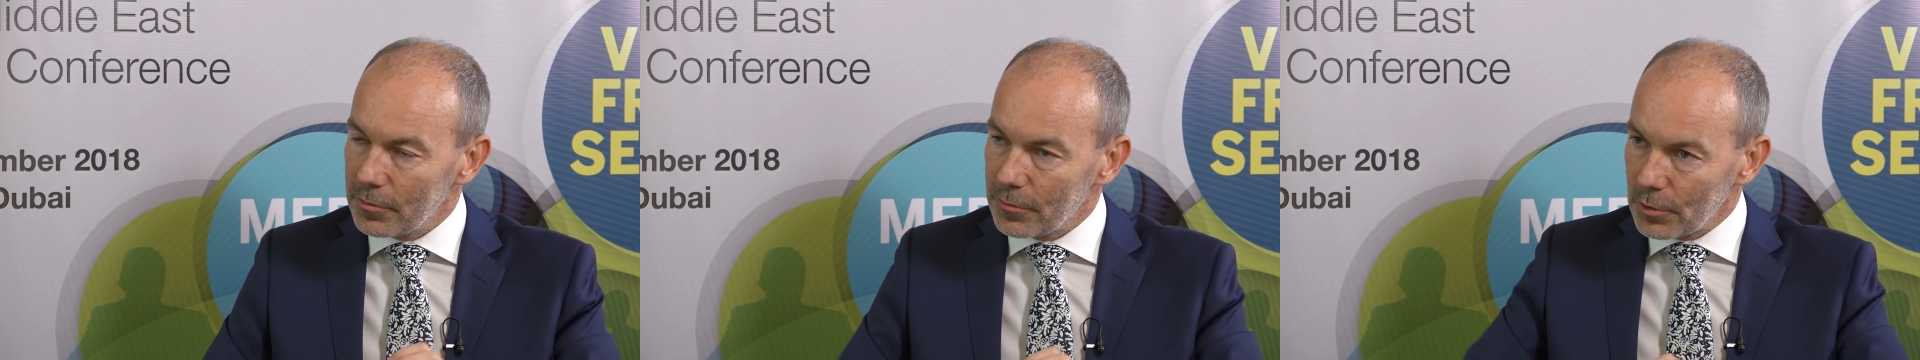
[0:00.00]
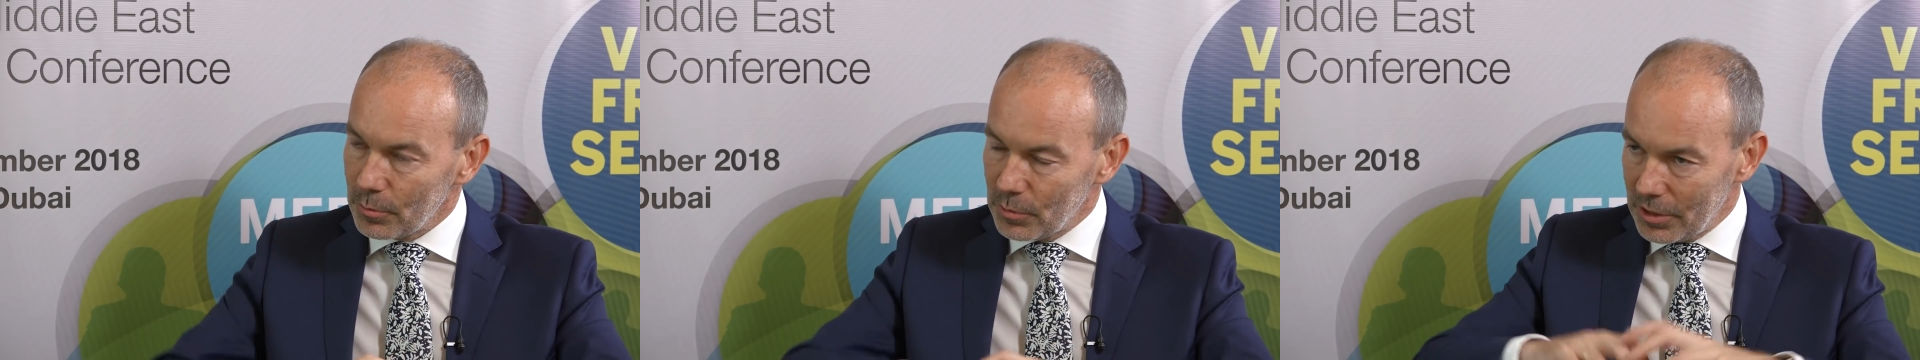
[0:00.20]

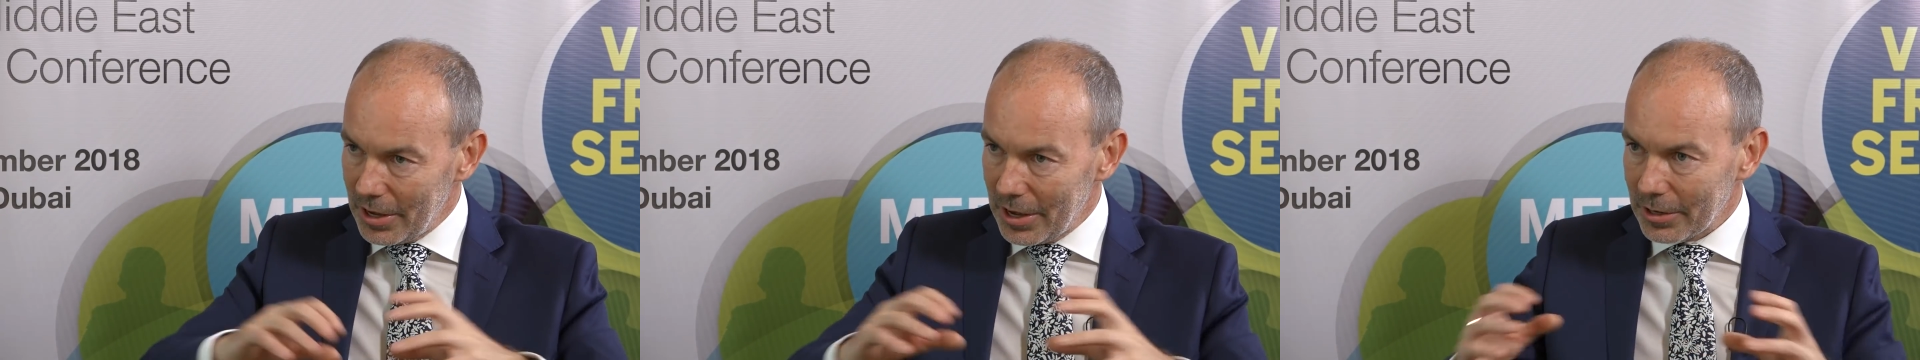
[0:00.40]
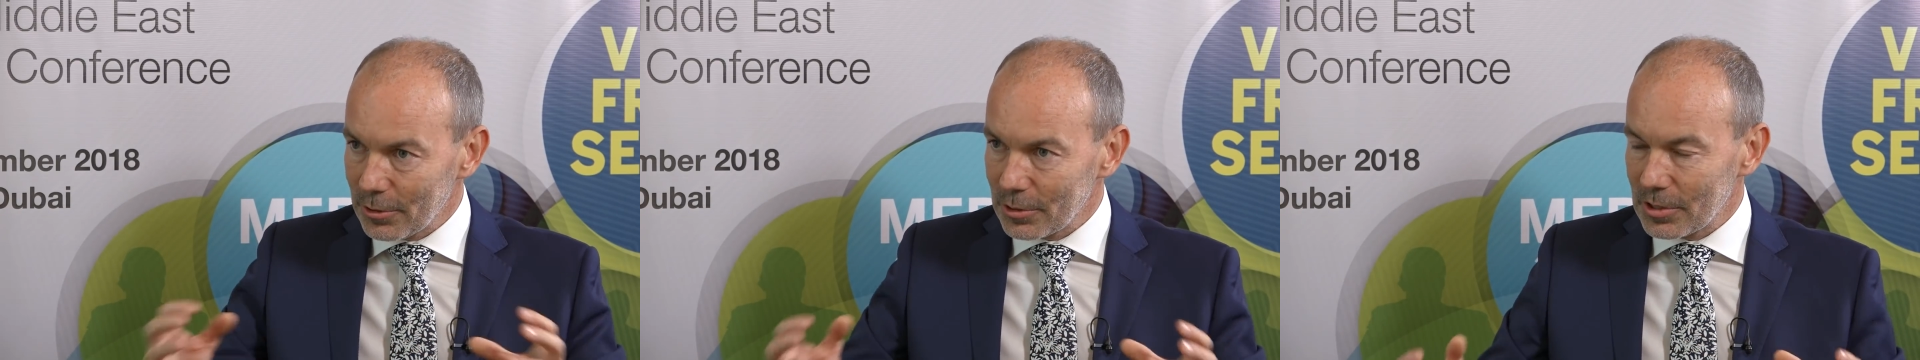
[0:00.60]
from the
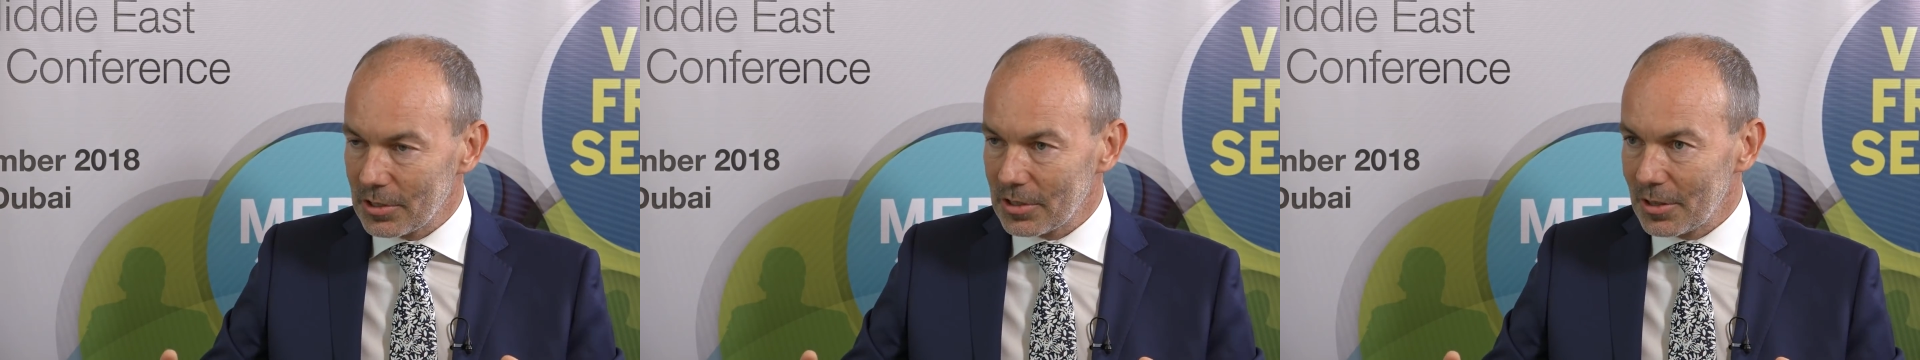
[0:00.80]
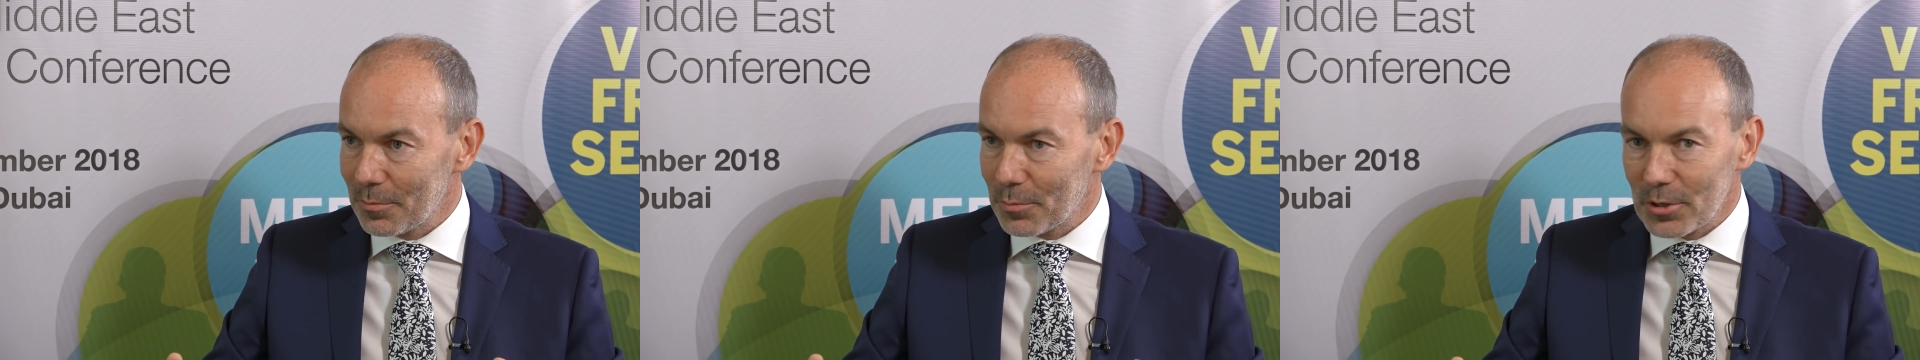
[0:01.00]

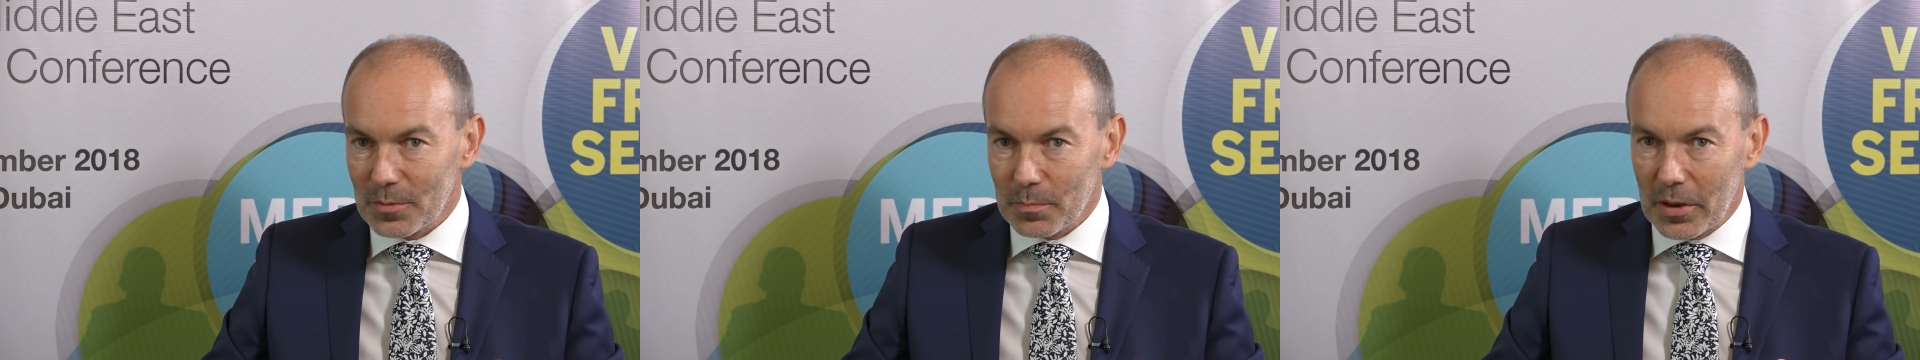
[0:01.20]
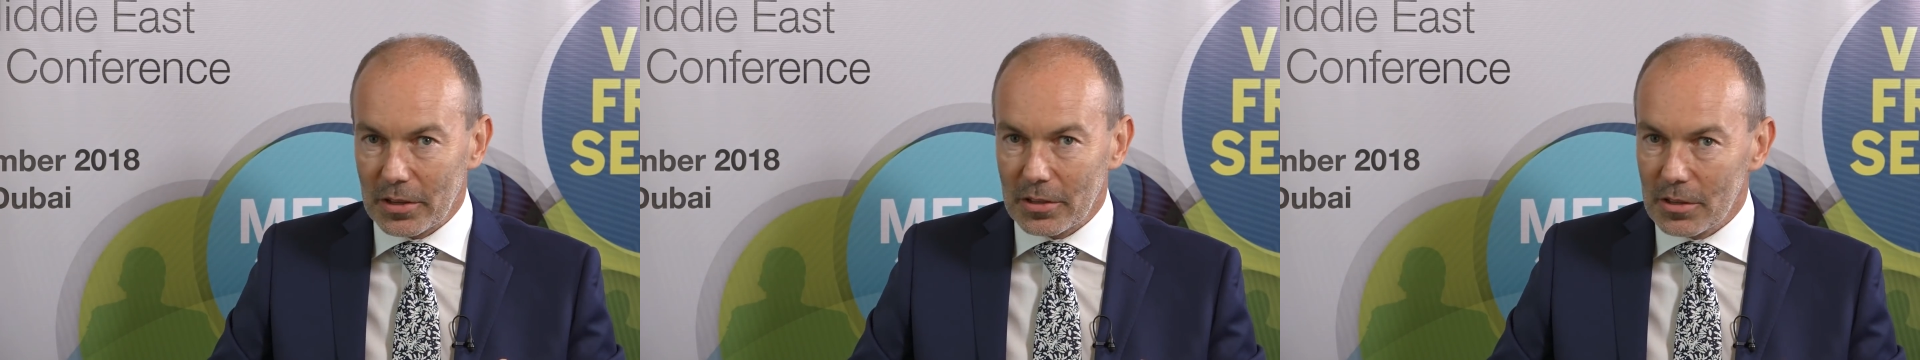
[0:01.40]
ecosystem
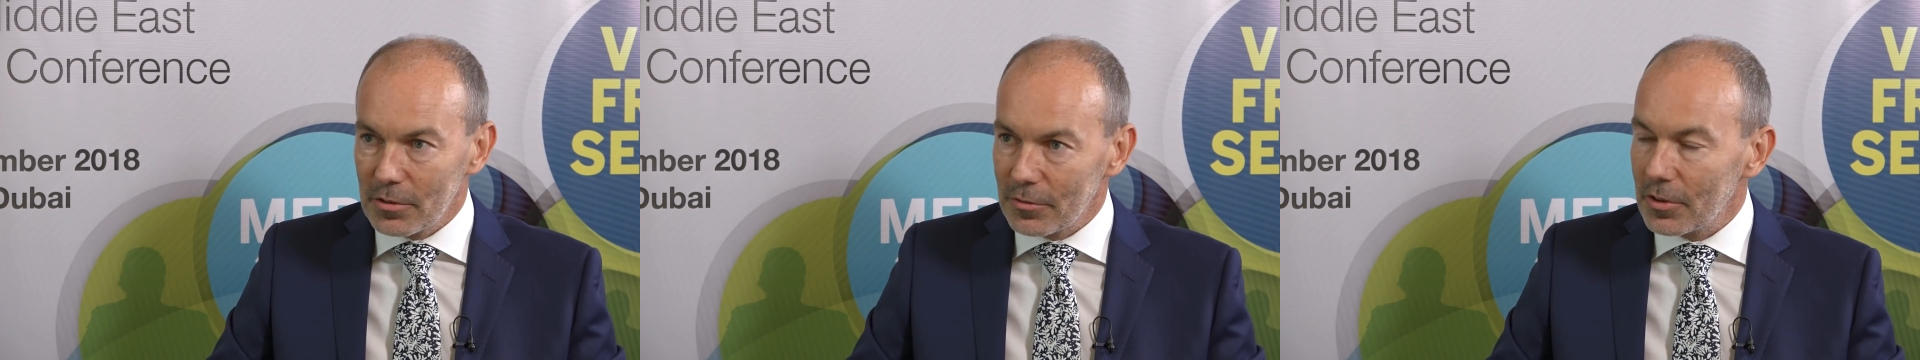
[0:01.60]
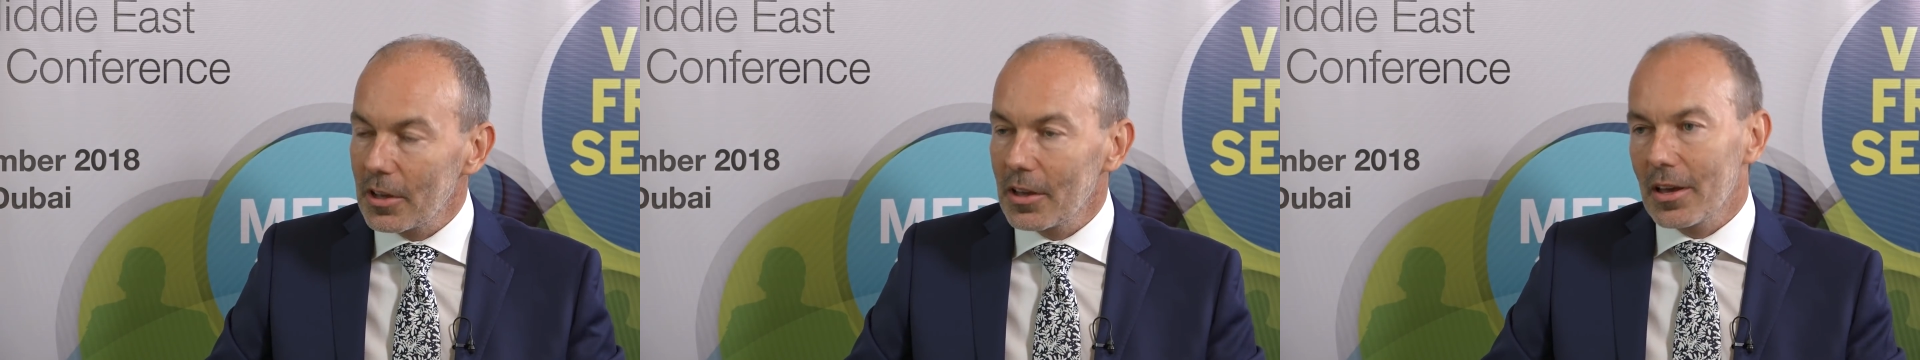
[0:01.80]

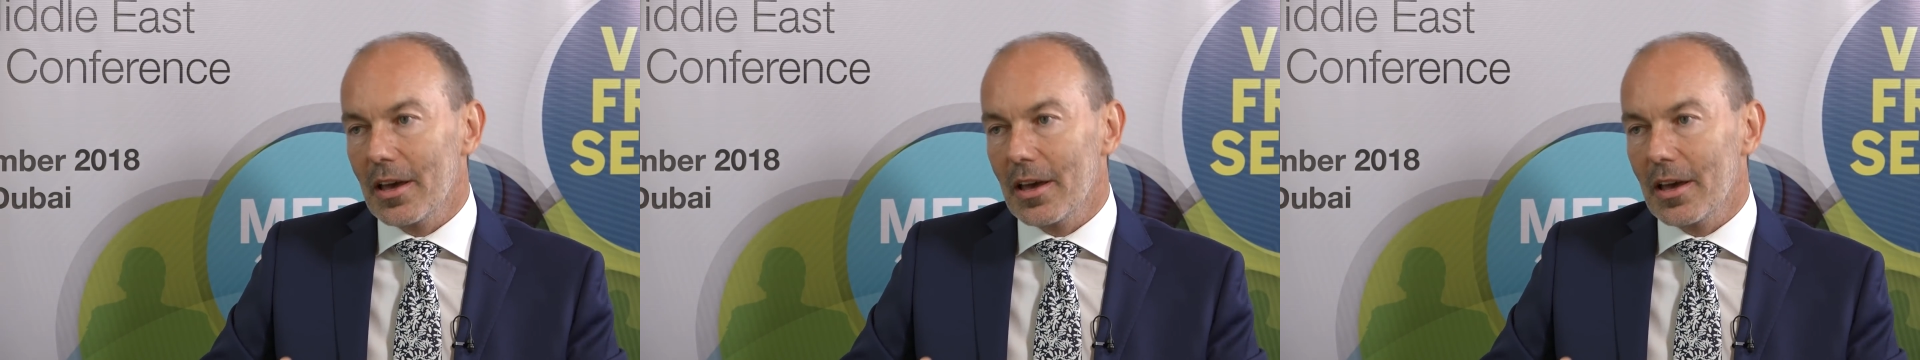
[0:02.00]
perspective,